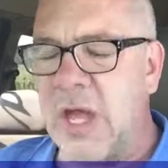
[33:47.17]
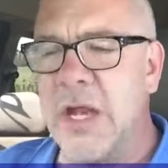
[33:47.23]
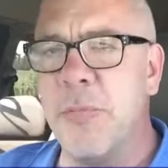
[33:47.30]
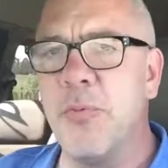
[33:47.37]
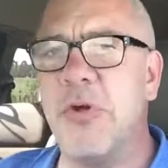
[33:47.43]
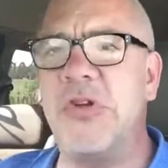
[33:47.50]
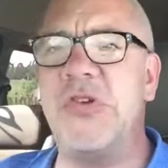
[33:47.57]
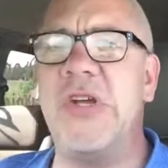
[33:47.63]
I'd
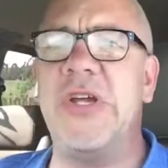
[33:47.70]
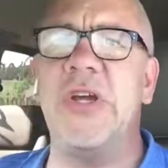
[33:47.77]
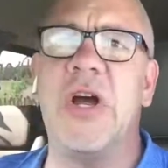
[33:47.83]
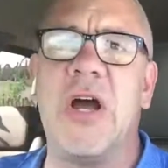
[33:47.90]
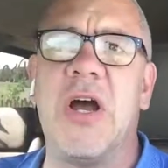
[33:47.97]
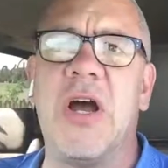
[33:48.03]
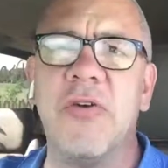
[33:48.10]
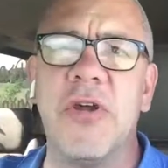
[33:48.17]
appreciate you
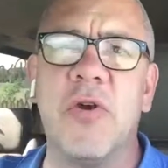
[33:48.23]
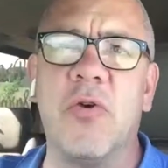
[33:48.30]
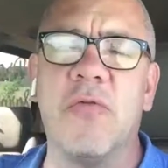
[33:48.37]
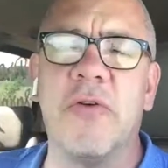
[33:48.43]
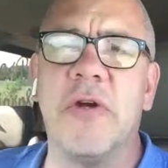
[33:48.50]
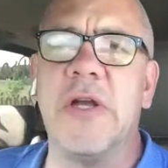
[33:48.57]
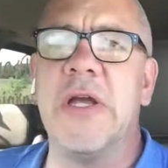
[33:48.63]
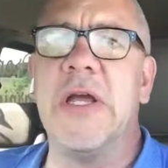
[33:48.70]
hovering
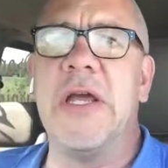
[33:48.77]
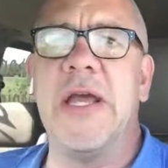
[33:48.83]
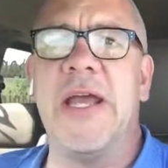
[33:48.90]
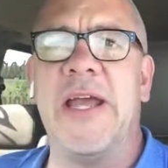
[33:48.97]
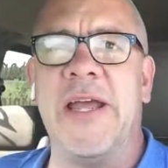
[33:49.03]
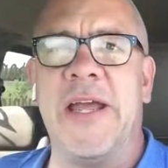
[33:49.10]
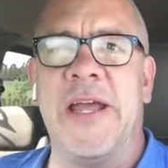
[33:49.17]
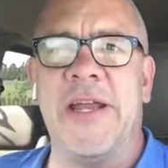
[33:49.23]
over
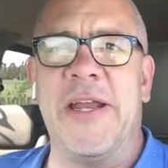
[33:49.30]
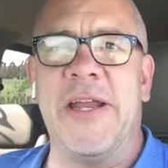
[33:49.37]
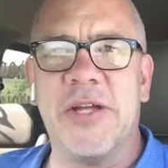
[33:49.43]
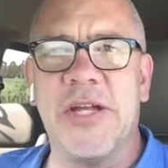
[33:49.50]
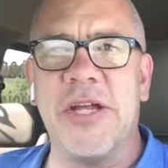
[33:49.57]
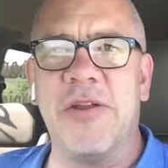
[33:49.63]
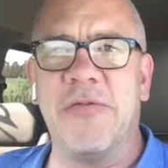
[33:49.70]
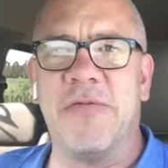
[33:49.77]
and
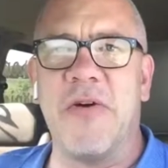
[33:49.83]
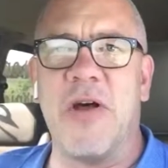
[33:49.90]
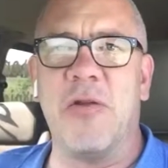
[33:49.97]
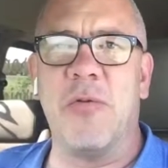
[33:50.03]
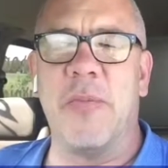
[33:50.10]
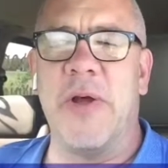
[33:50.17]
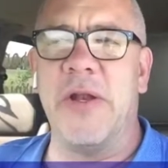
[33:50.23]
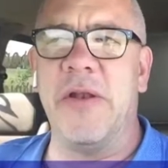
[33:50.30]
clicking the
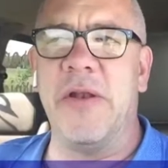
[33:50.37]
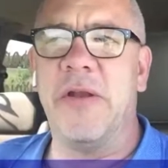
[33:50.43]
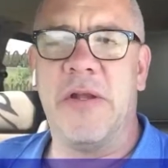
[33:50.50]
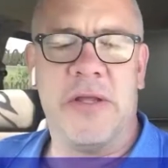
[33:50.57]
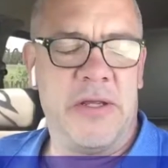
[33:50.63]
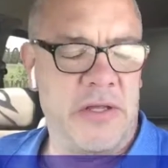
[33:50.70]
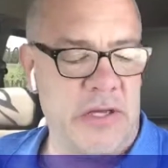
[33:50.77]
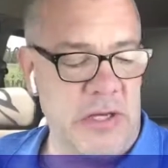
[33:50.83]
follow button.
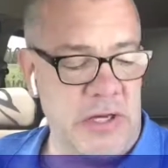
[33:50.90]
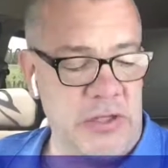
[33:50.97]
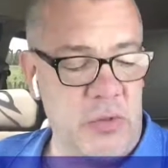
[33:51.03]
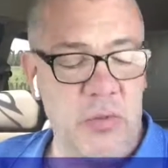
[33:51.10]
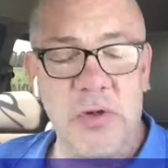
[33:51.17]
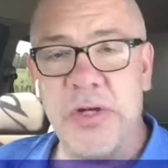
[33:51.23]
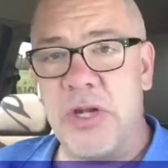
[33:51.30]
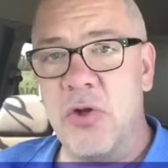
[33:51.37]

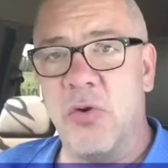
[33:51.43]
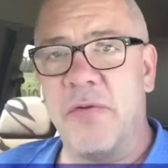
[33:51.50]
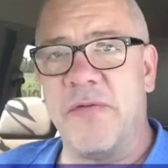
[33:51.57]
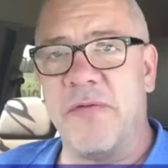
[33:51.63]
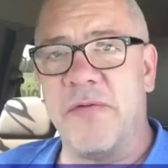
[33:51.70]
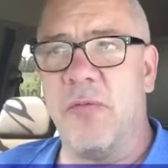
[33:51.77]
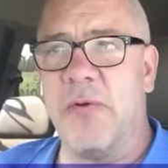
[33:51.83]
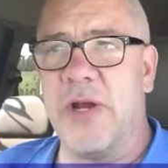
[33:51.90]
You will get
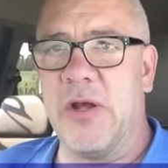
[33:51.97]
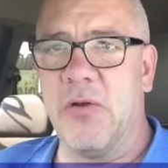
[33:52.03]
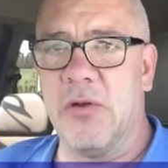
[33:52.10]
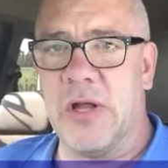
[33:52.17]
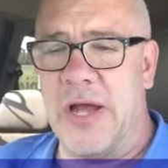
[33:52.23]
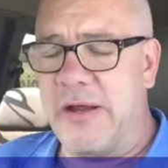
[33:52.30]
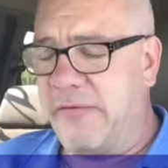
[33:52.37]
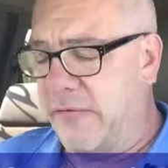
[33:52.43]
notified when I go
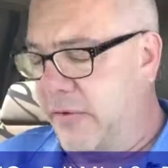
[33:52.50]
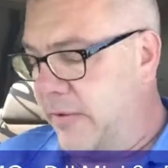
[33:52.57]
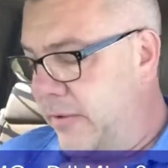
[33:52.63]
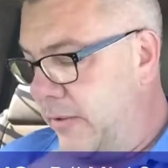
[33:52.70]
live.